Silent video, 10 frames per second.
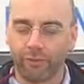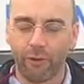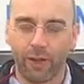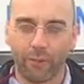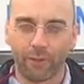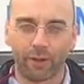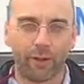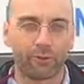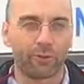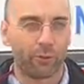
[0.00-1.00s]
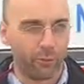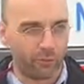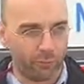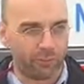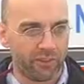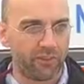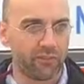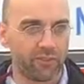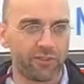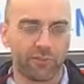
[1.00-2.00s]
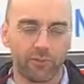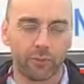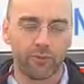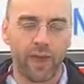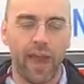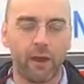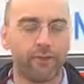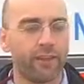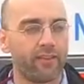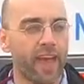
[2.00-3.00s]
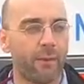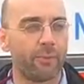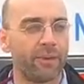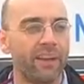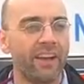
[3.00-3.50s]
growing up in a culture where this is just sort of how things happen,